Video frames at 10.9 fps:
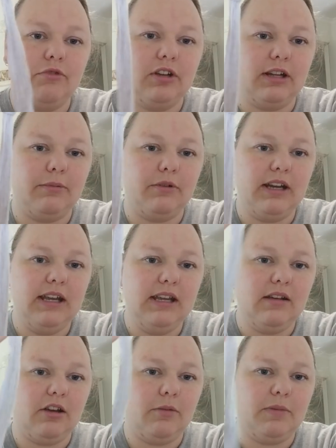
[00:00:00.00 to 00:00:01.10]
really pretty.
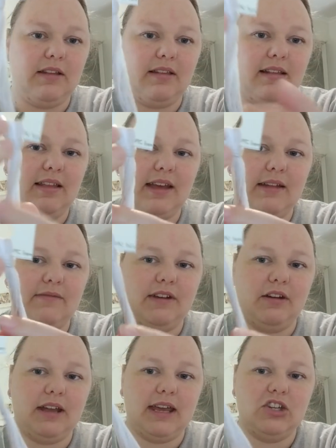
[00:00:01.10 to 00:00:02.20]
I hope you can see that
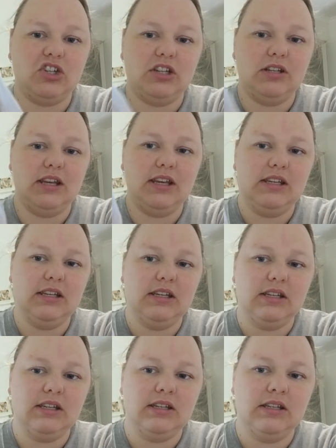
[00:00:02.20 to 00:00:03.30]
variegation there.
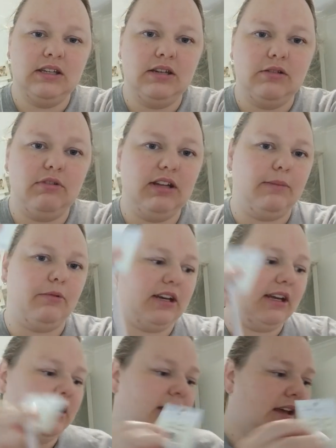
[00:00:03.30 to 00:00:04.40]
Really
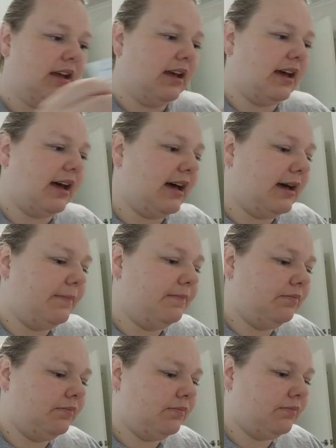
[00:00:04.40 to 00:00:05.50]
pretty.
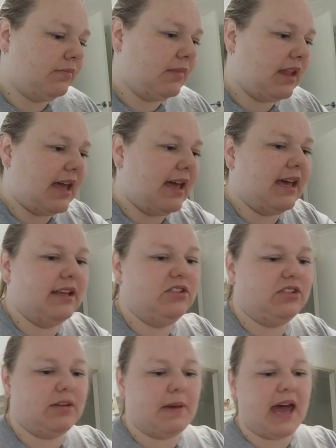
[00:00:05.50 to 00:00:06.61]
Um, and
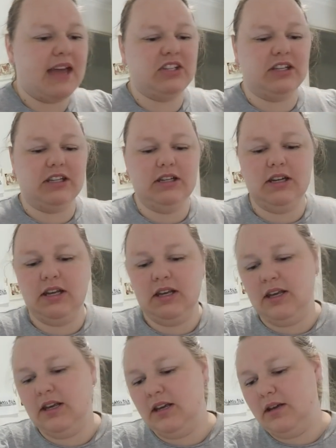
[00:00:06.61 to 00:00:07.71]
the pattern
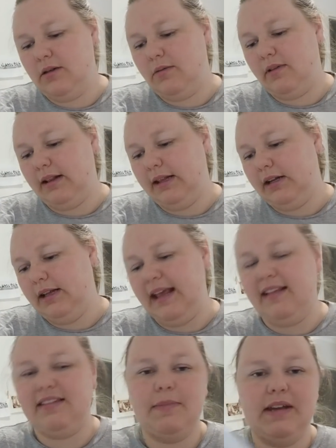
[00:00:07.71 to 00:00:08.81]
was a little
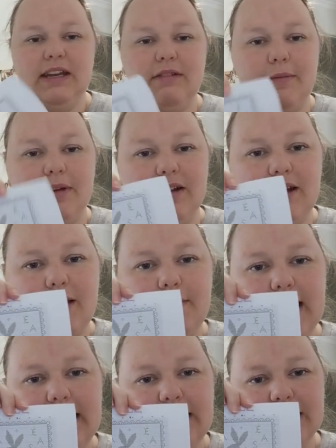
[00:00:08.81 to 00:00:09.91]
Easter bunny rabbit. Happy
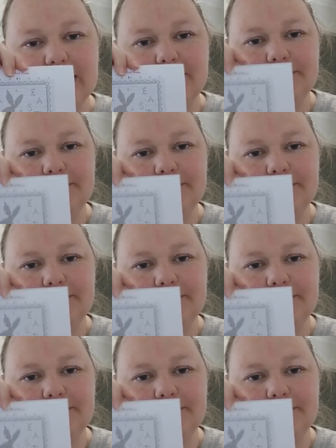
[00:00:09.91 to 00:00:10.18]
Easter.